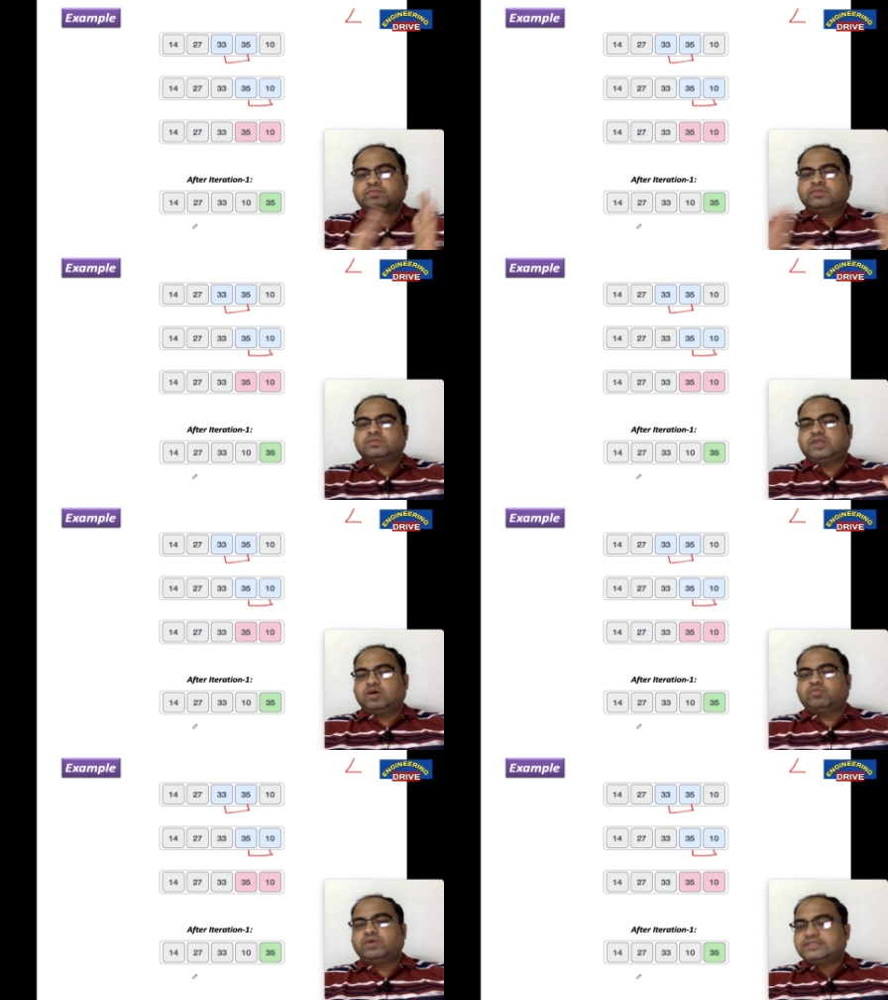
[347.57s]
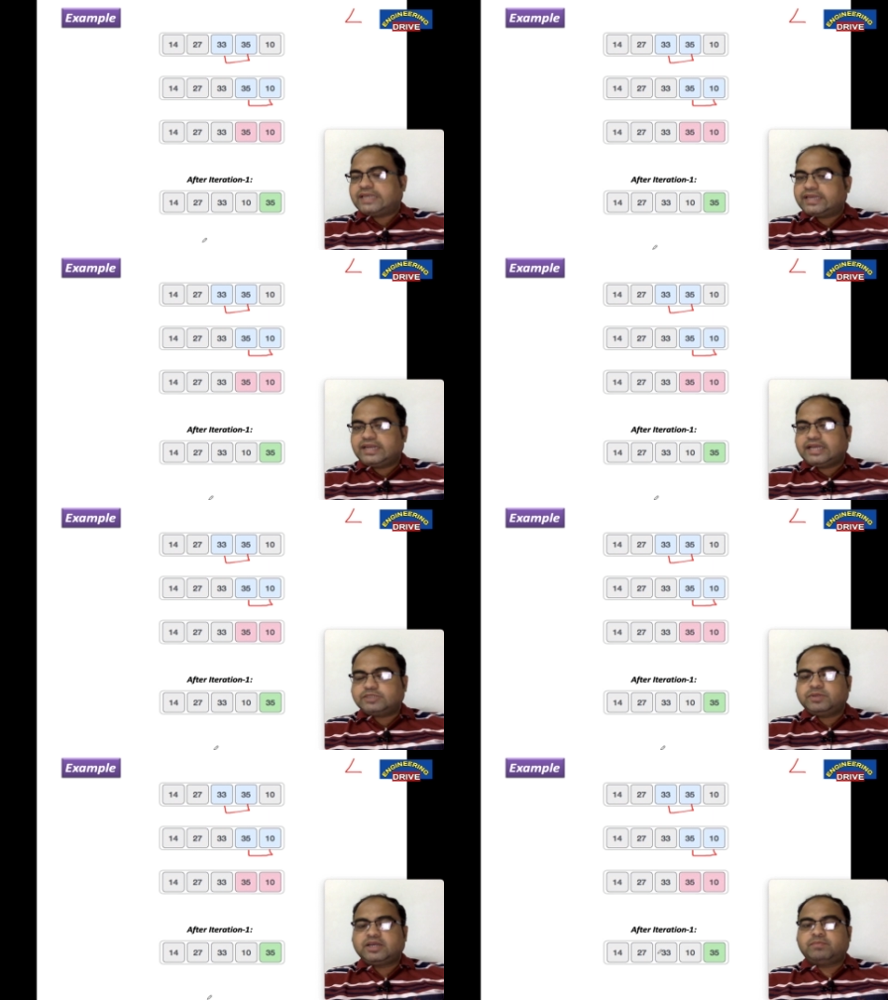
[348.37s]
now one cycle has
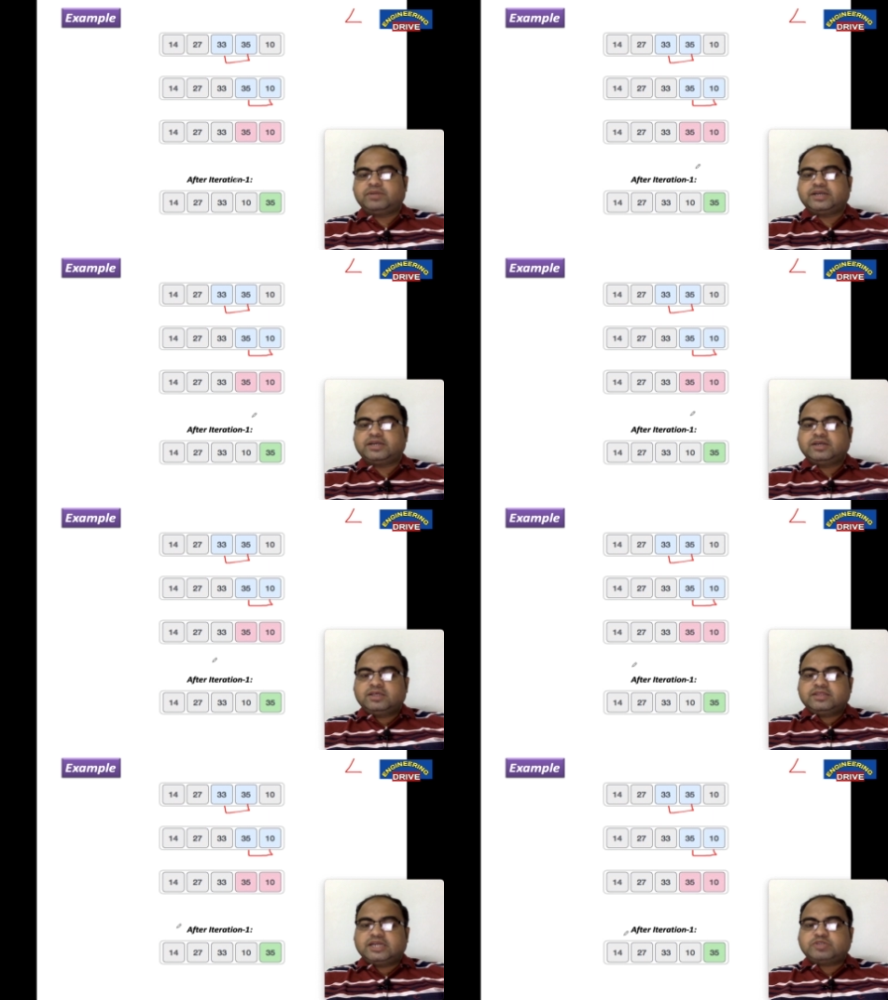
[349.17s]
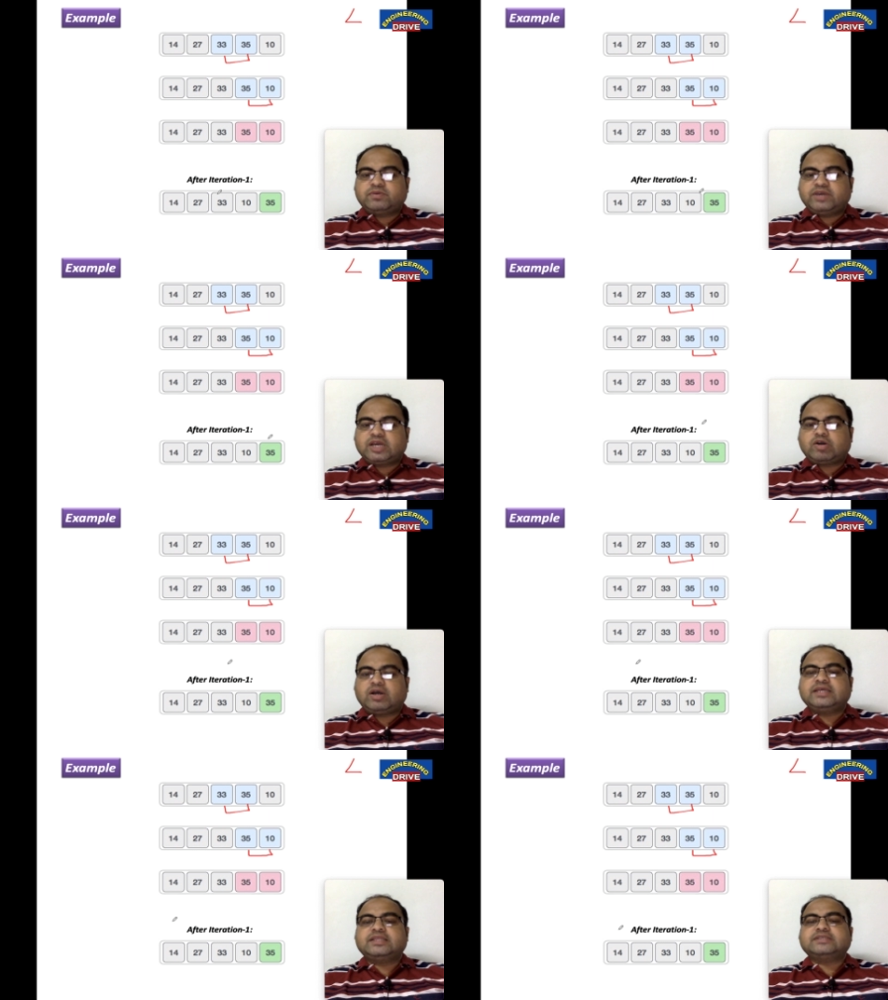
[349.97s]
been completed that's why we are
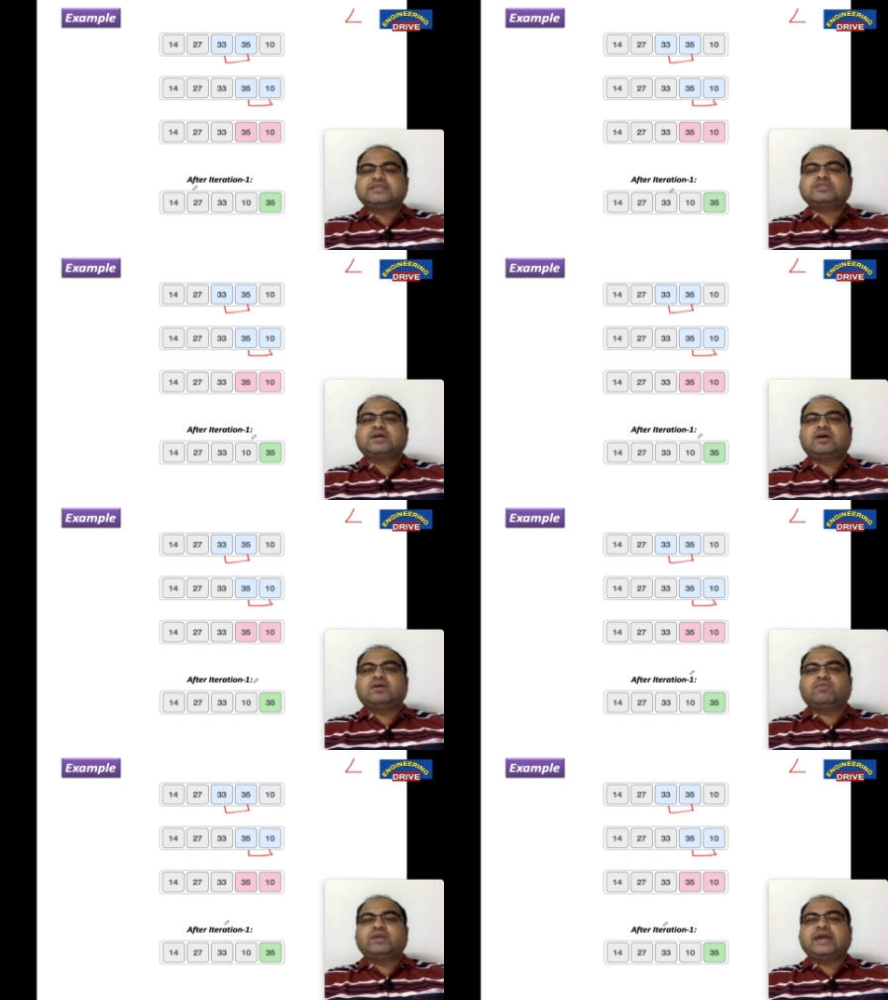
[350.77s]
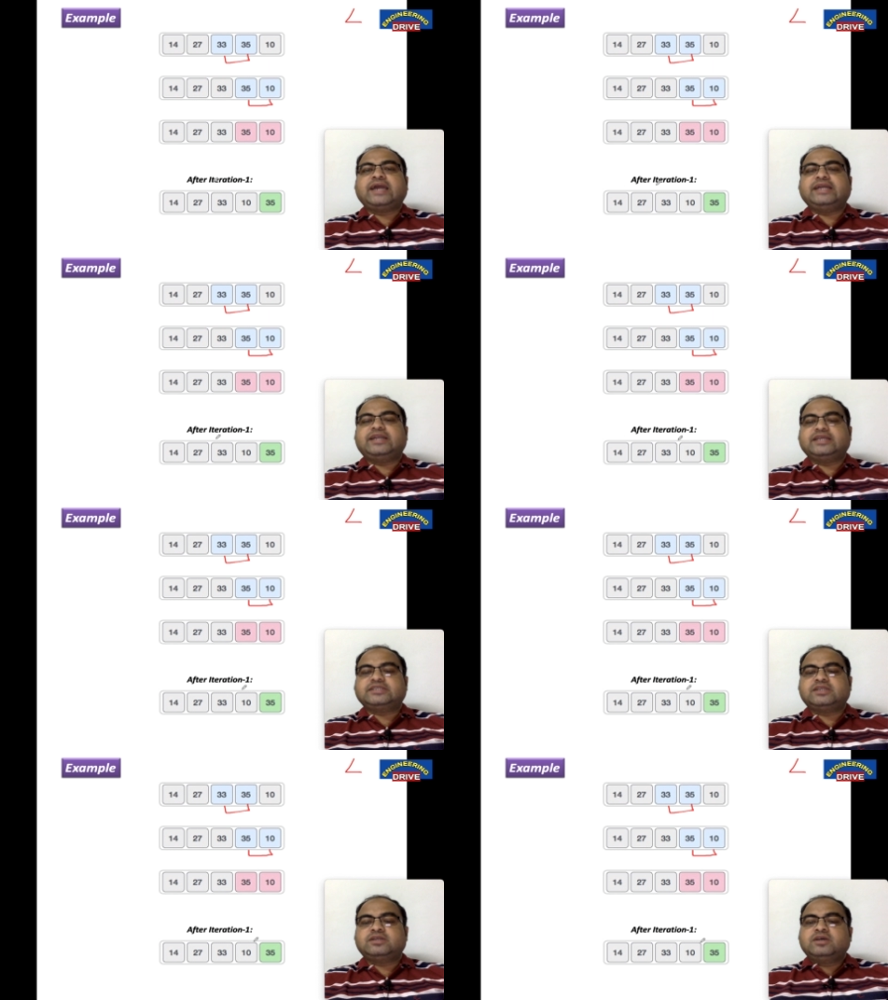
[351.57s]
calling this as one
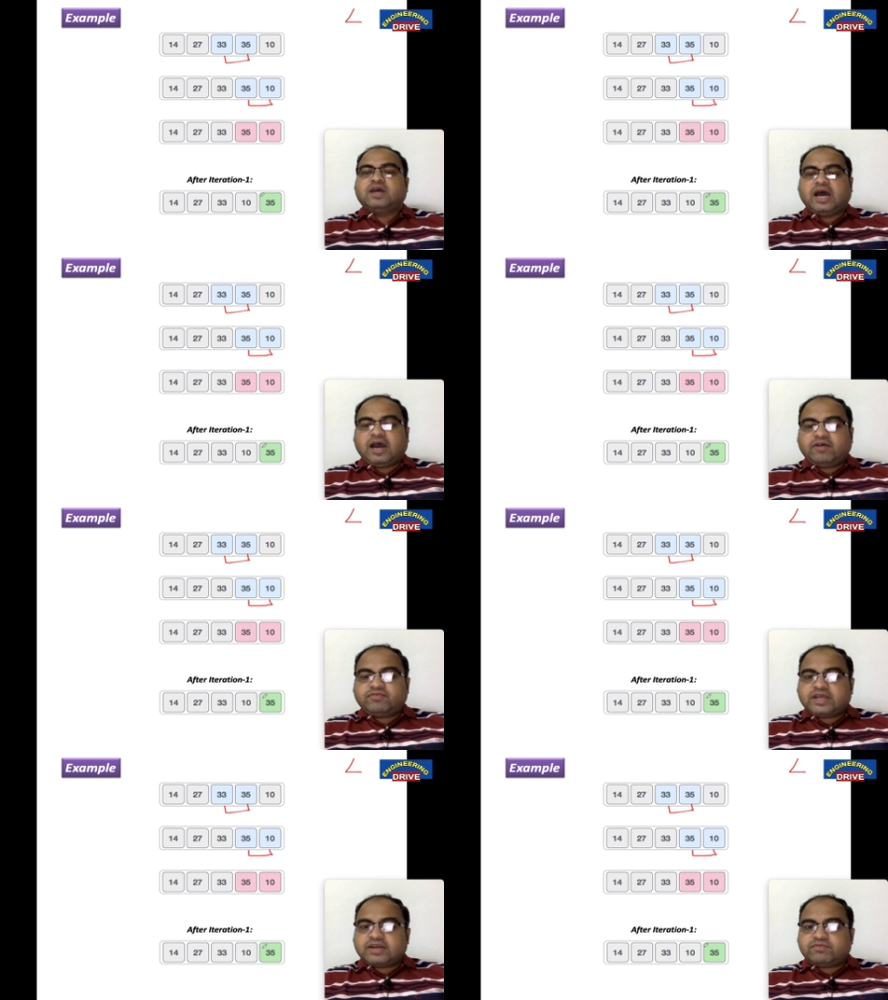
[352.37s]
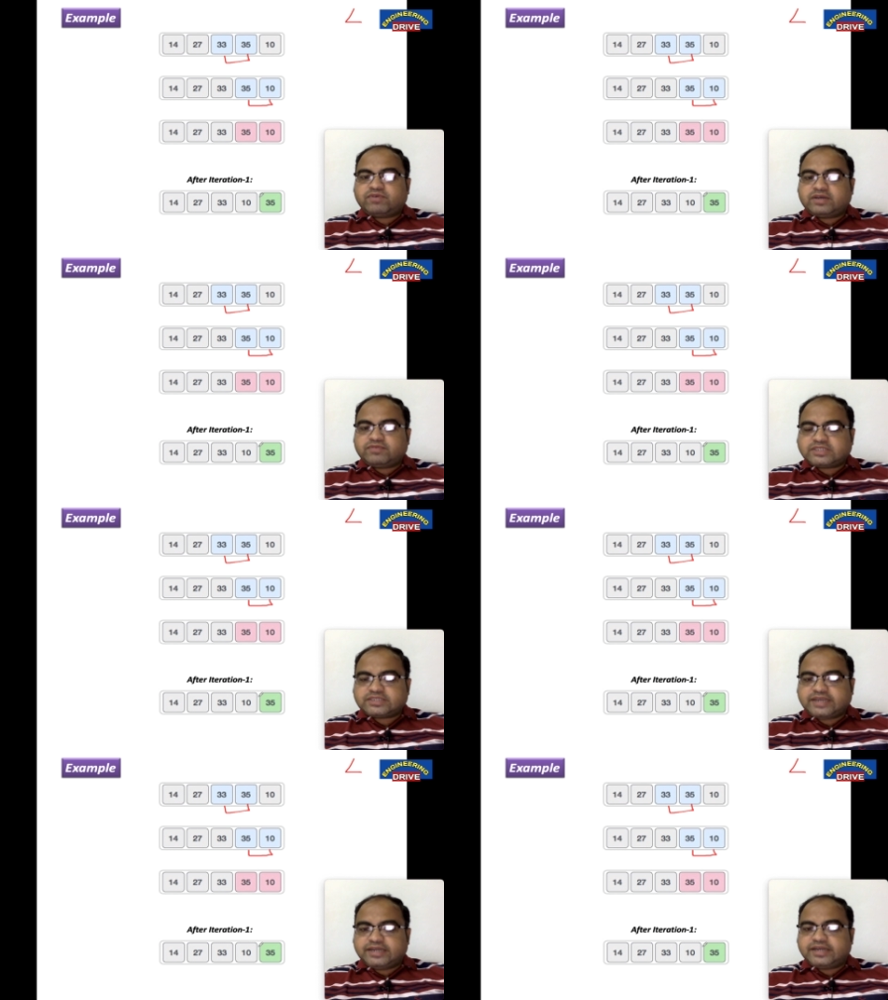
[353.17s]
iteration after one first
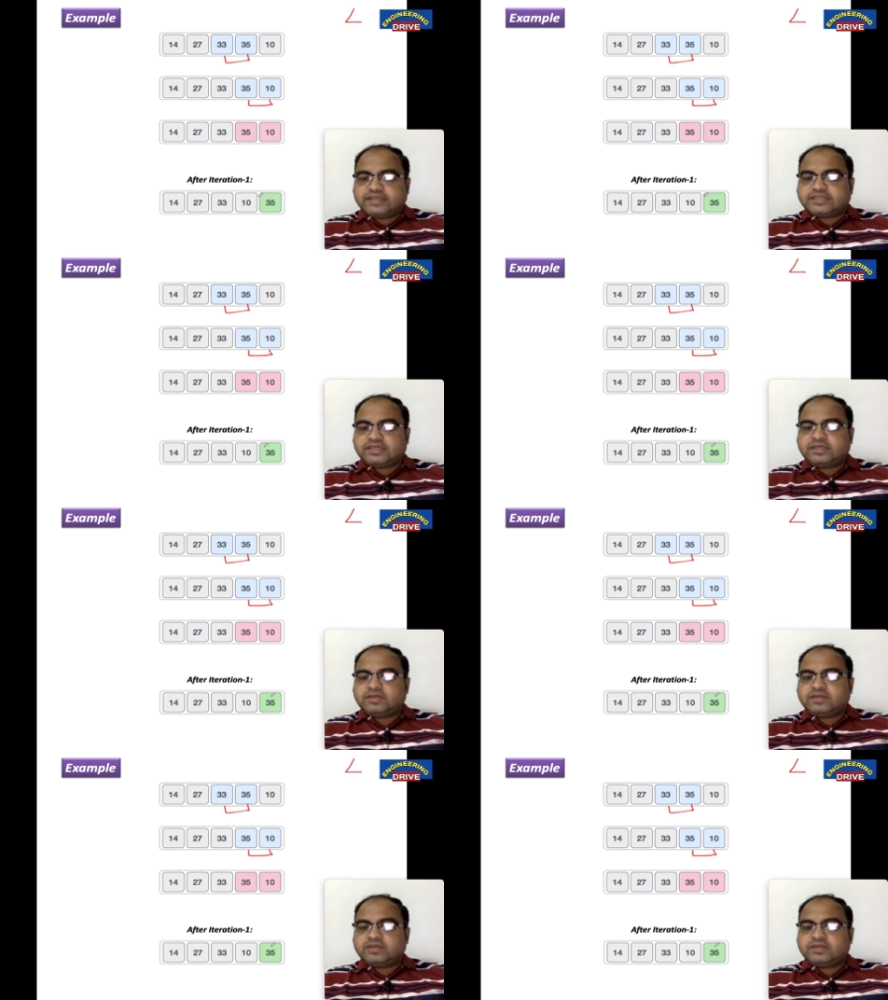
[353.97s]
iteration